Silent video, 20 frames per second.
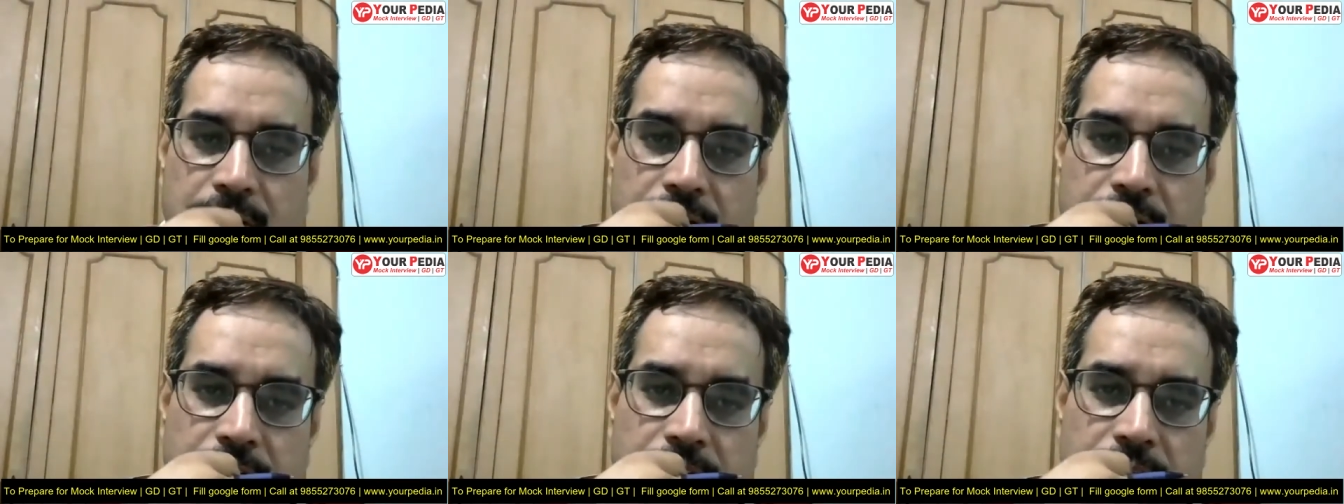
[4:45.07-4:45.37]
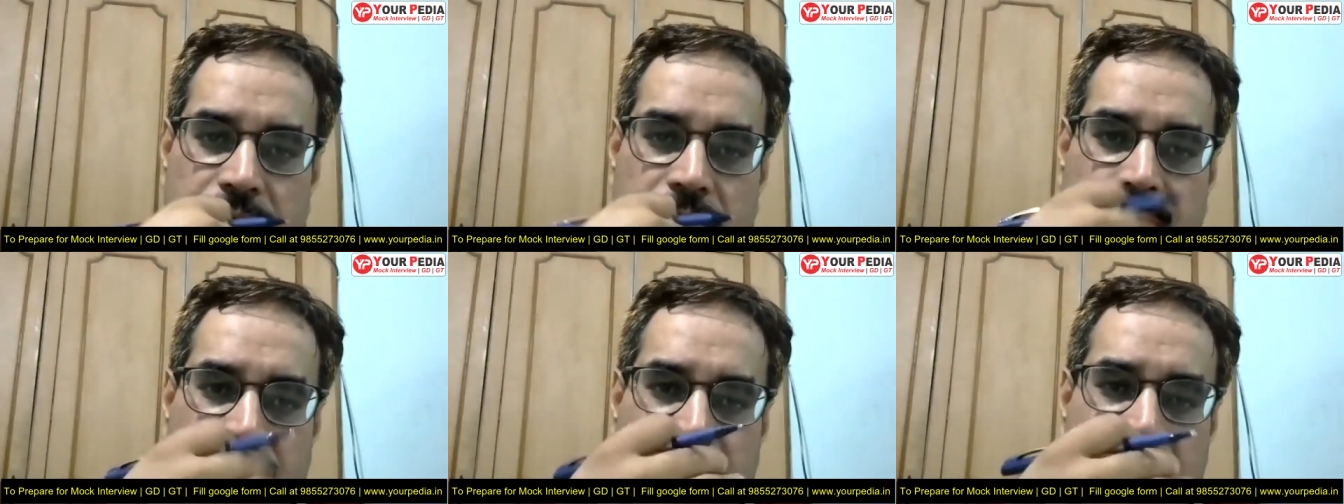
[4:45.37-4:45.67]

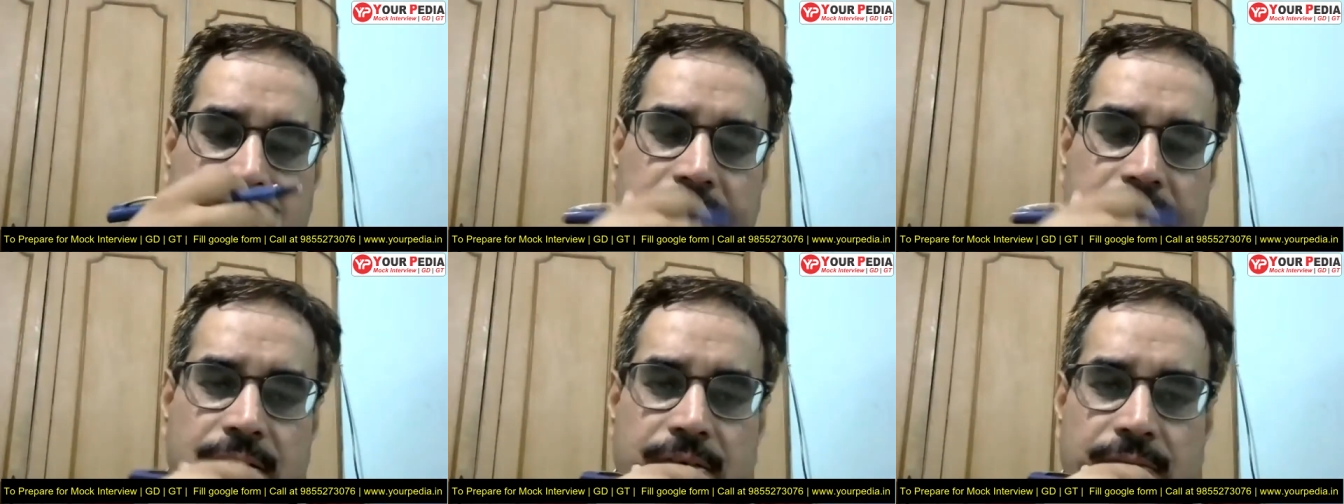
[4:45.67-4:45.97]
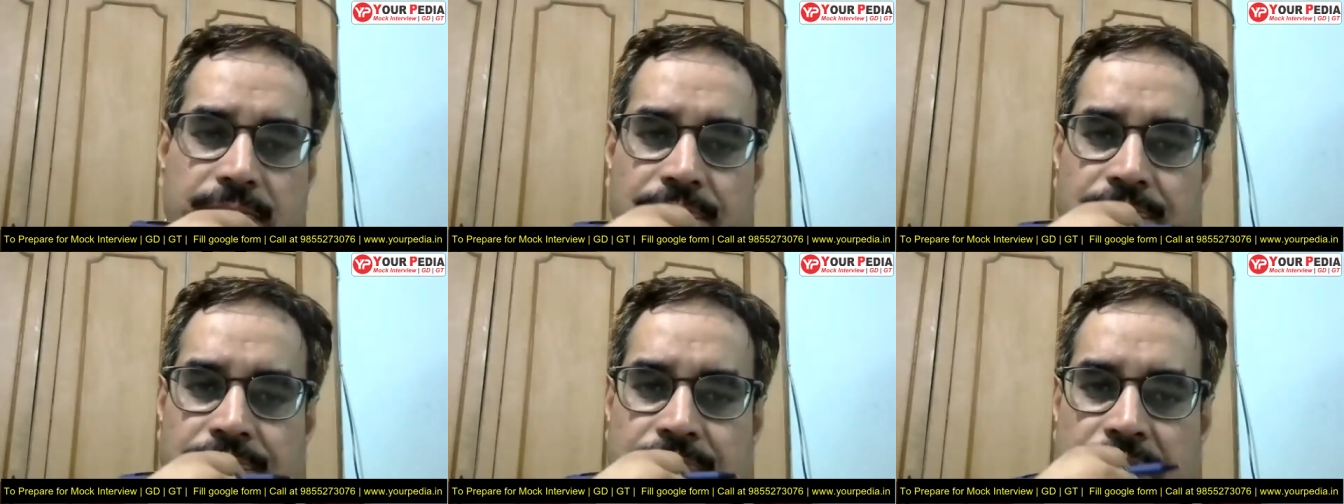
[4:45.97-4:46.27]
uh, work
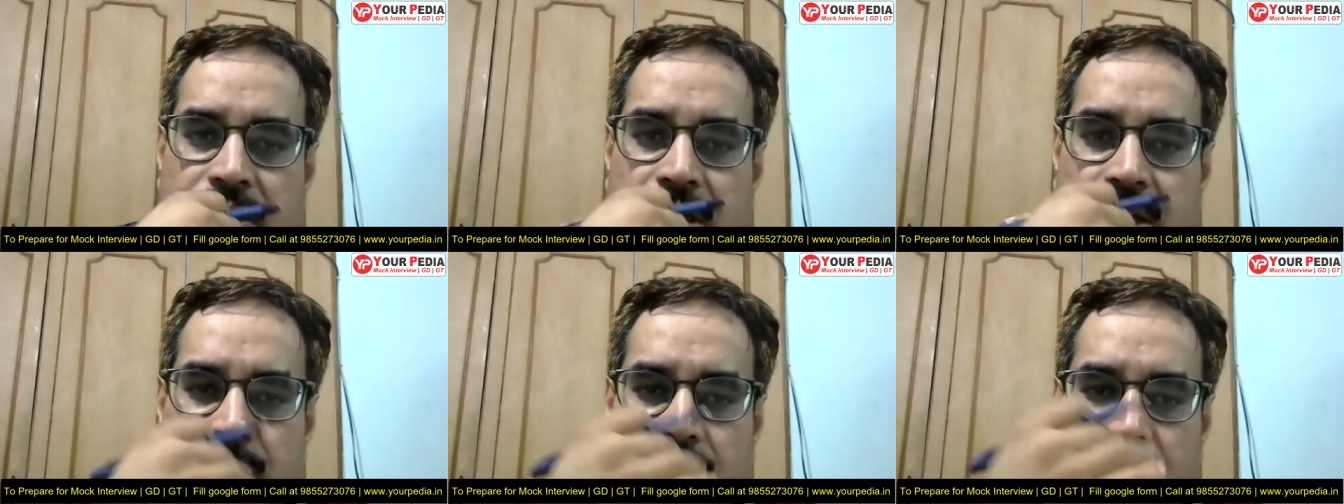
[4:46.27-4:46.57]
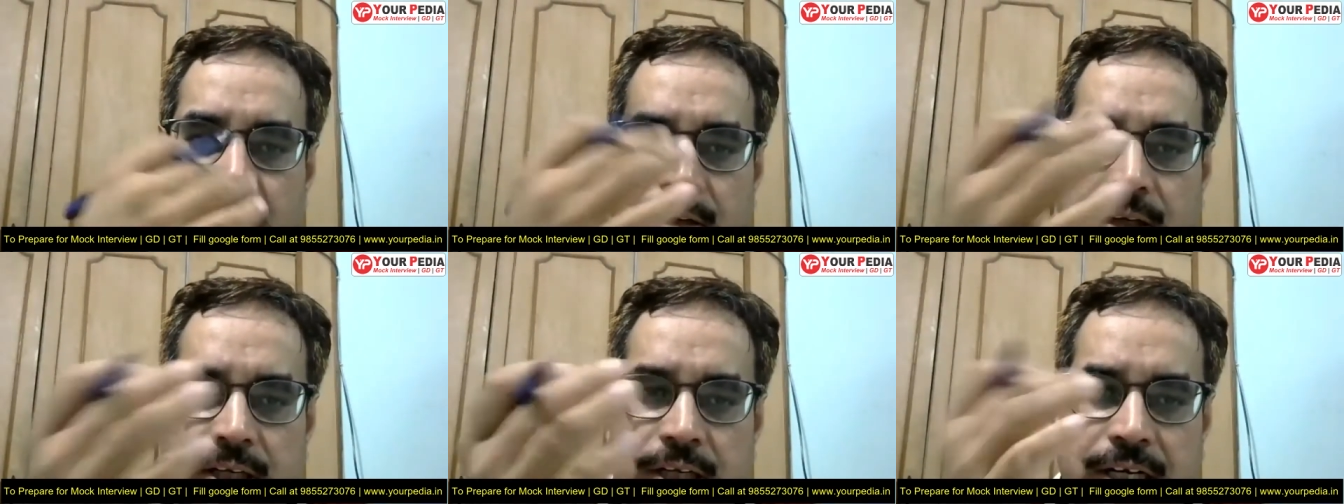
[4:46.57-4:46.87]

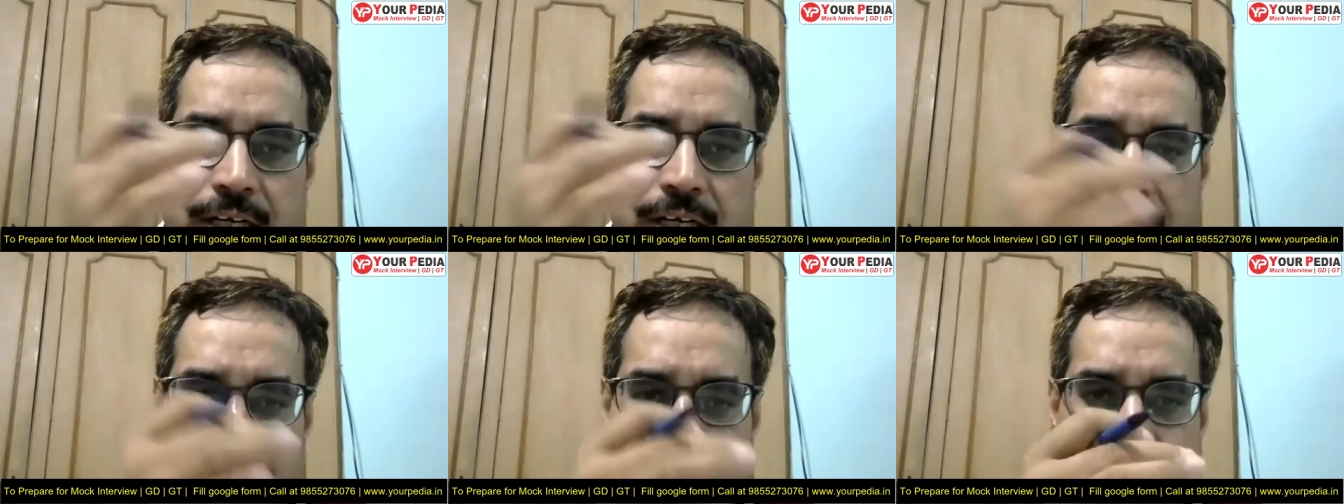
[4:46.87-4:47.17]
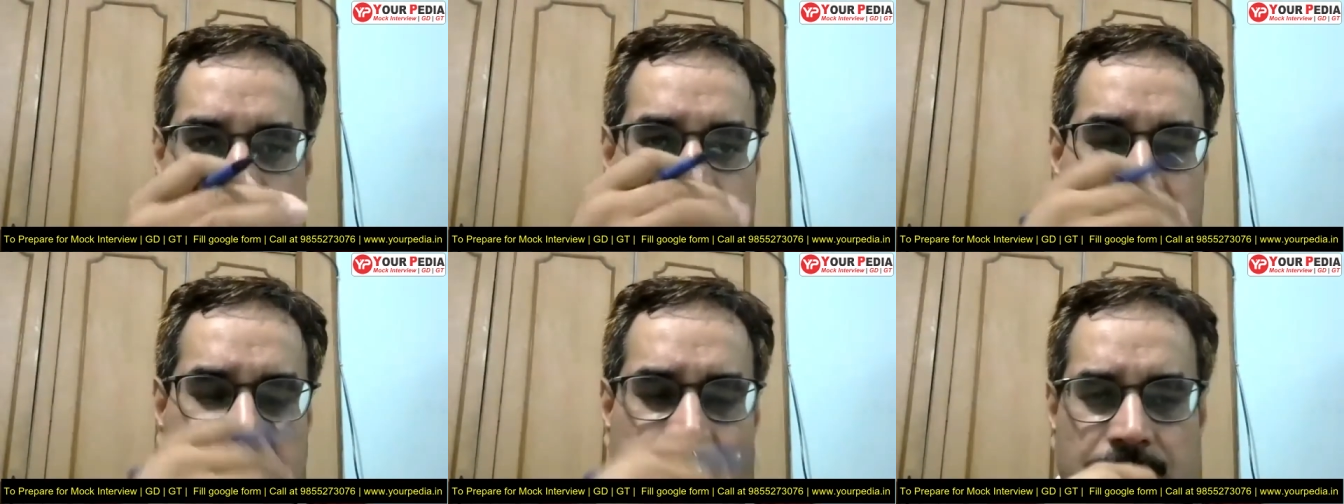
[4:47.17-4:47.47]
in a
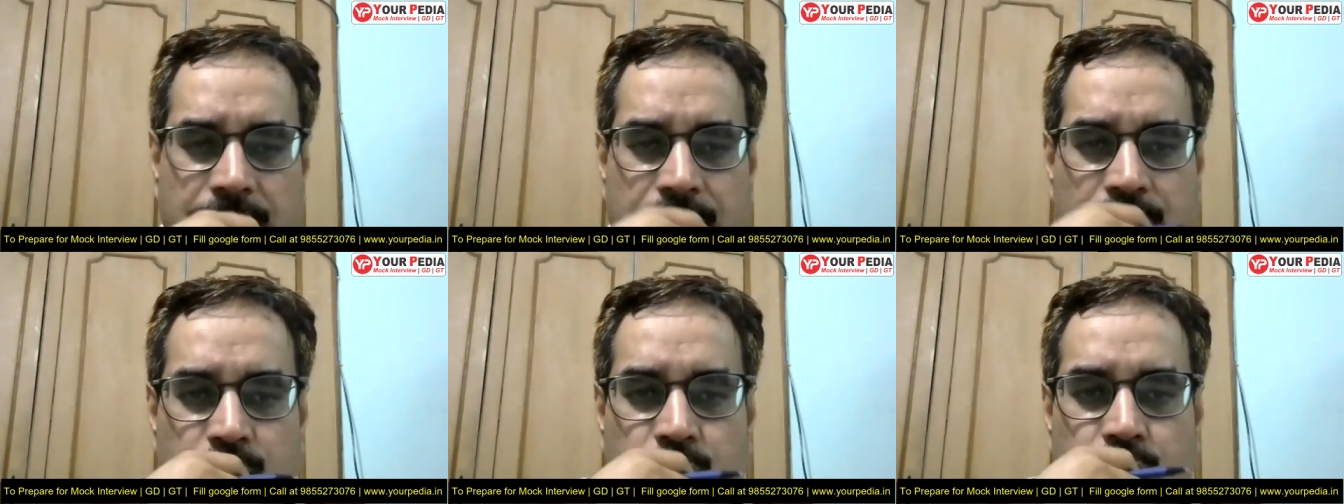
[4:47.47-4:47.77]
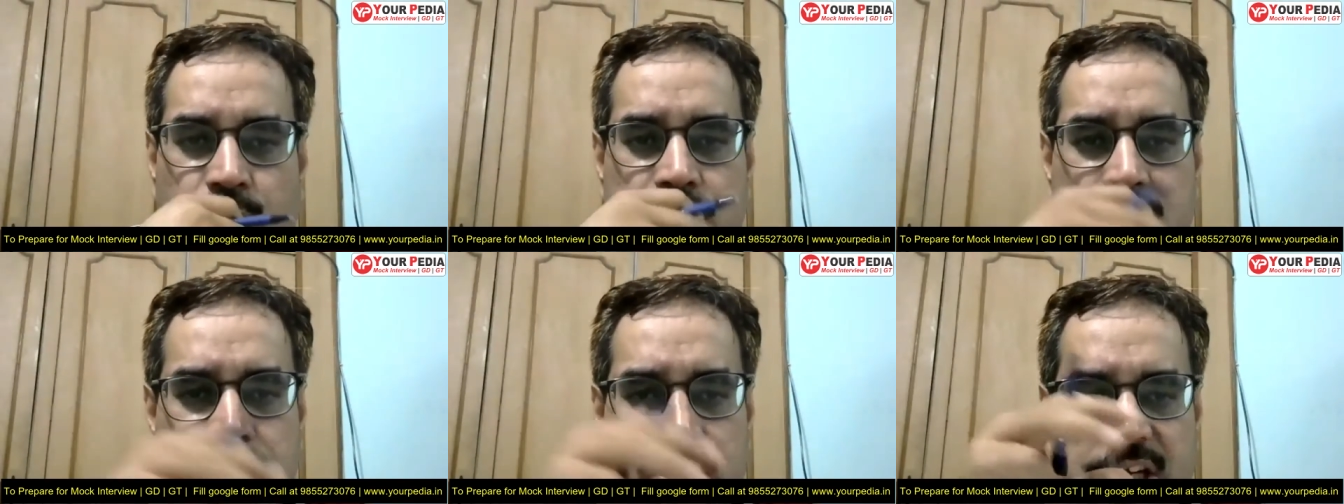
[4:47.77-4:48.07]
team
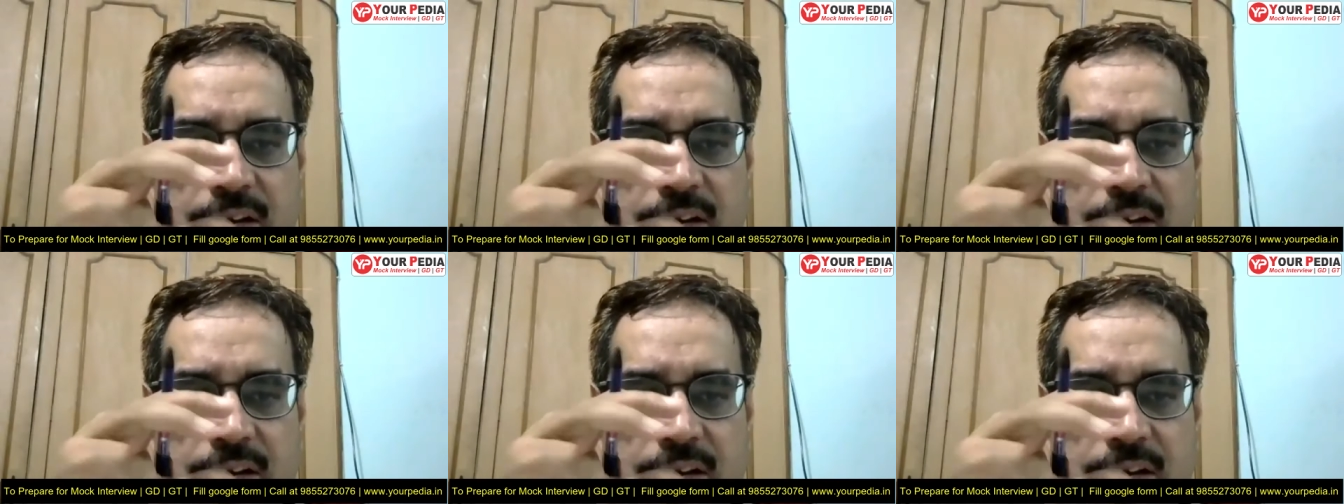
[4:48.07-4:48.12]
whose